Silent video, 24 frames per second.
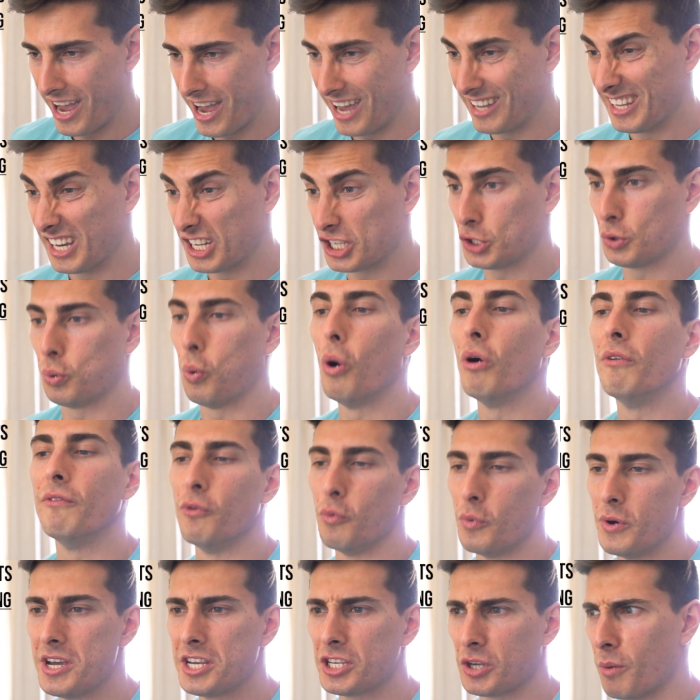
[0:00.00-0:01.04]
in like 12
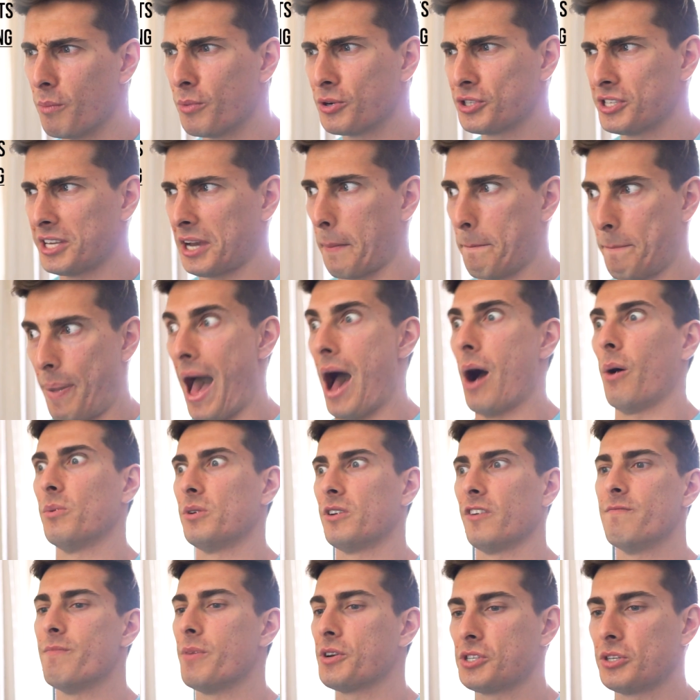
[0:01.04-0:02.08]
weeks, almost like a pound
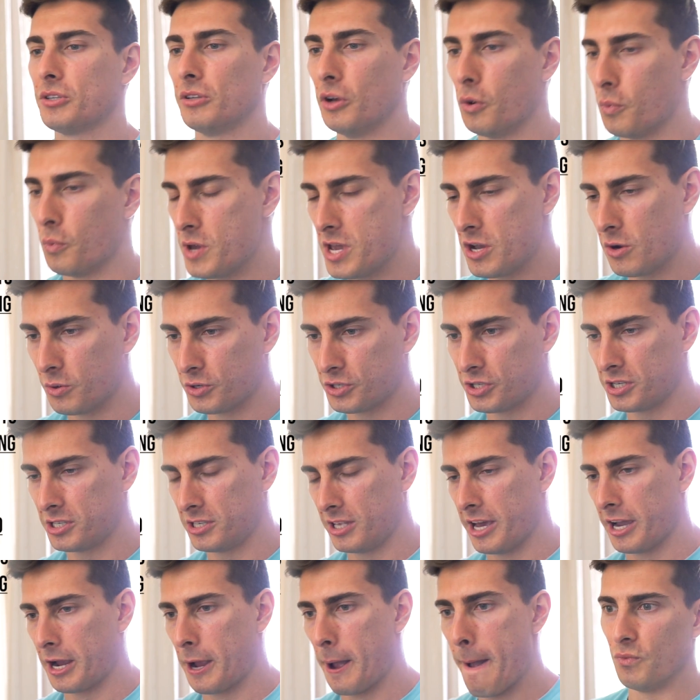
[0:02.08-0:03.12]
of muscle a week, which is
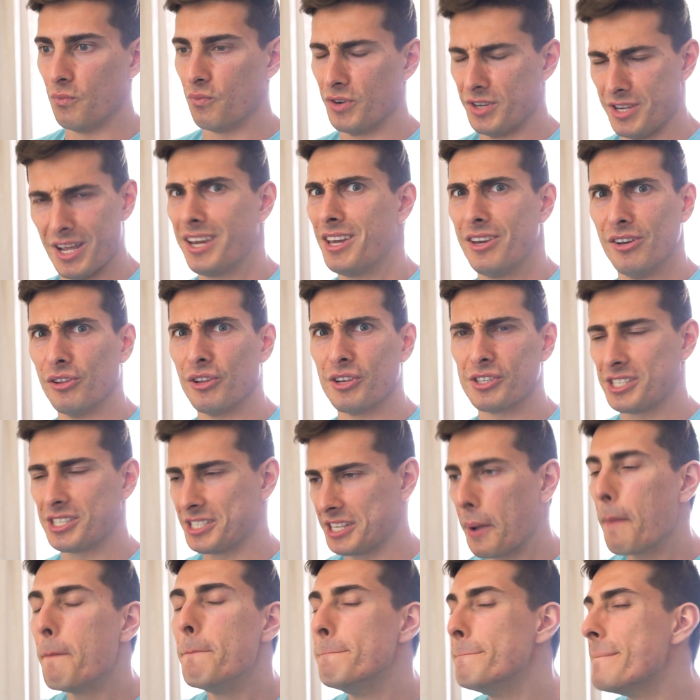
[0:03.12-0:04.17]
like ridiculous. It's
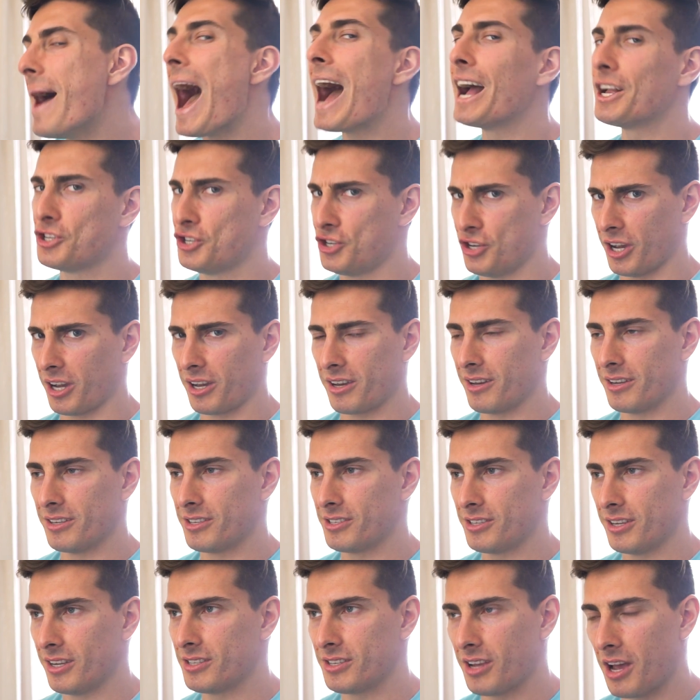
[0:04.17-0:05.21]
like magic.
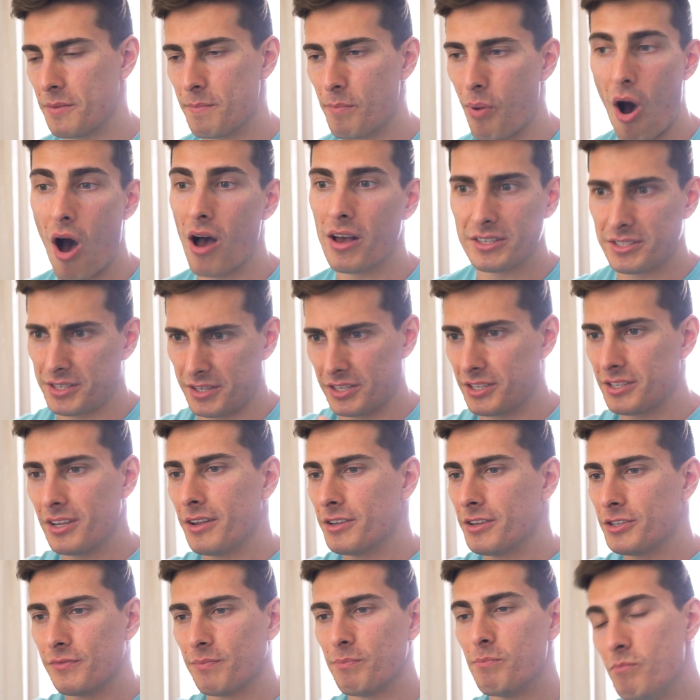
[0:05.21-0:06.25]
It's it's unpo- it's, it's,
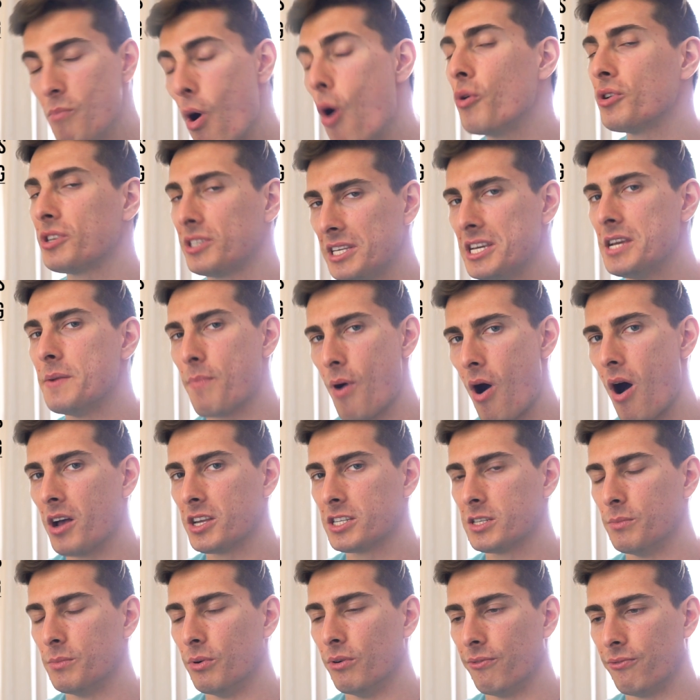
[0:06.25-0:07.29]
it's mostly
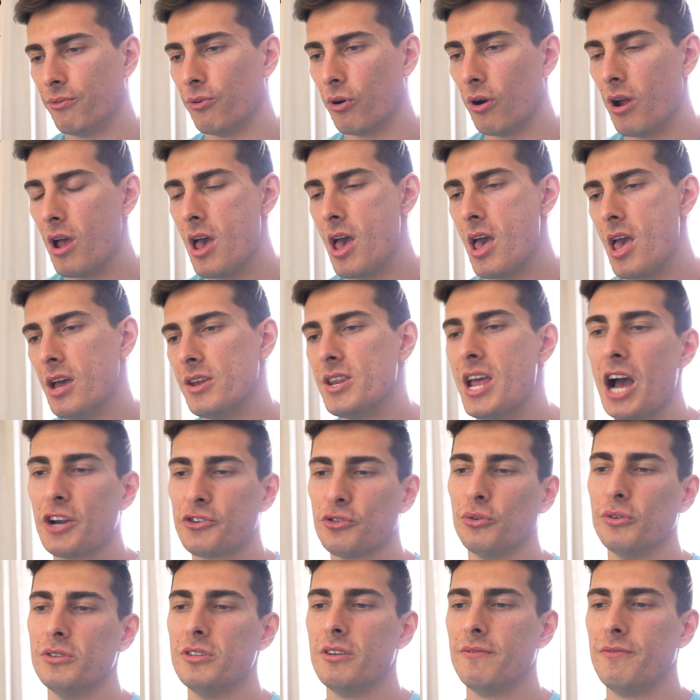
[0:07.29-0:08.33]
impossible for
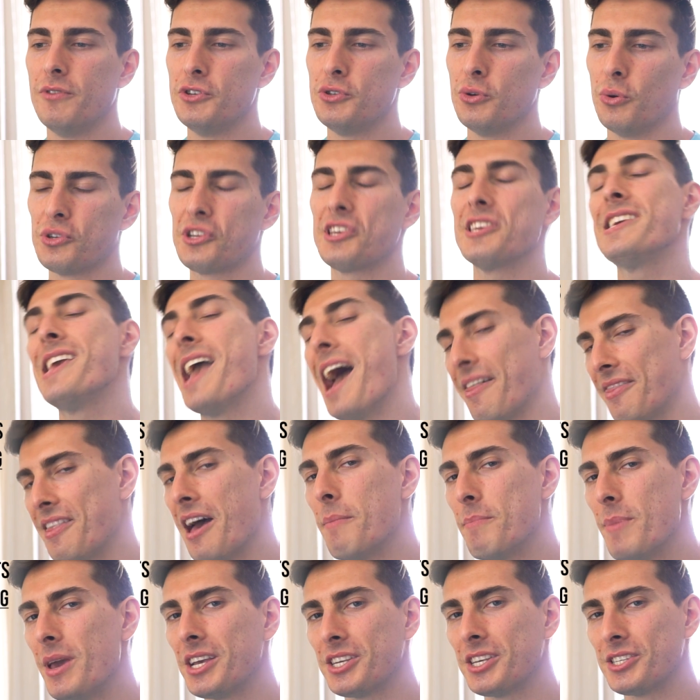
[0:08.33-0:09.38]
natural individuals. Yeah,
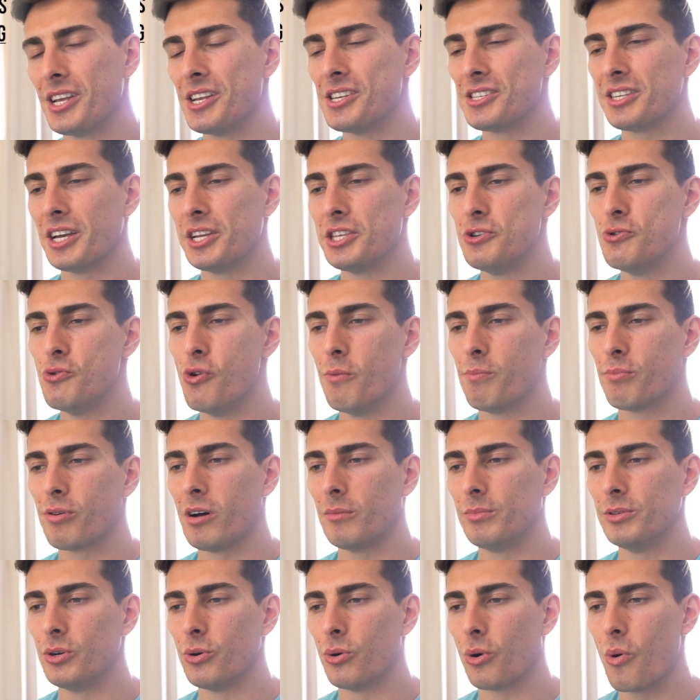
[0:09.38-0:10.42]
that makes sense that you would
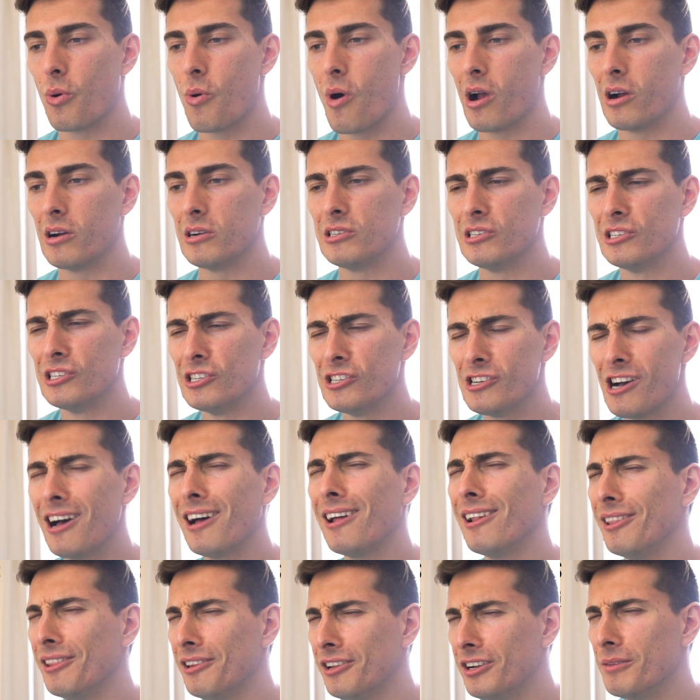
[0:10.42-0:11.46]
probably require
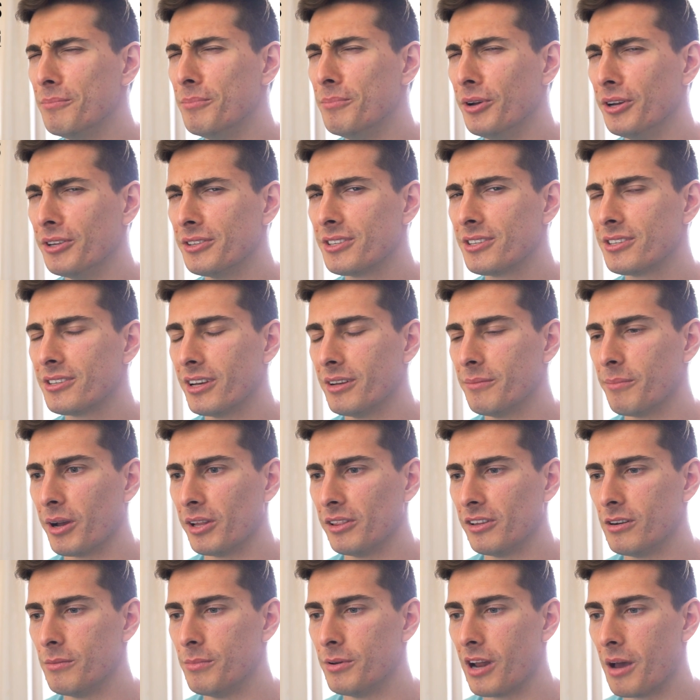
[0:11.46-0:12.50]
a little bit, and by a
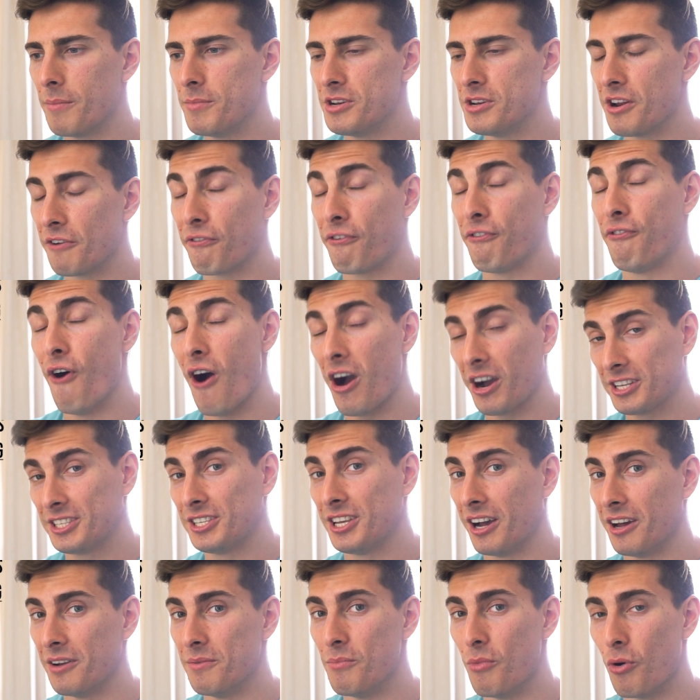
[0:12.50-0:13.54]
little bit, I mean a fuck
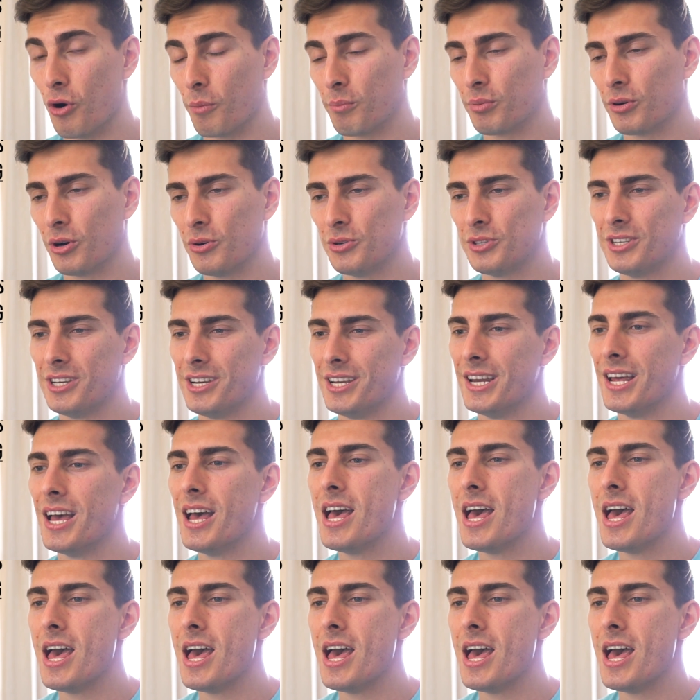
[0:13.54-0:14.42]
ton more more protein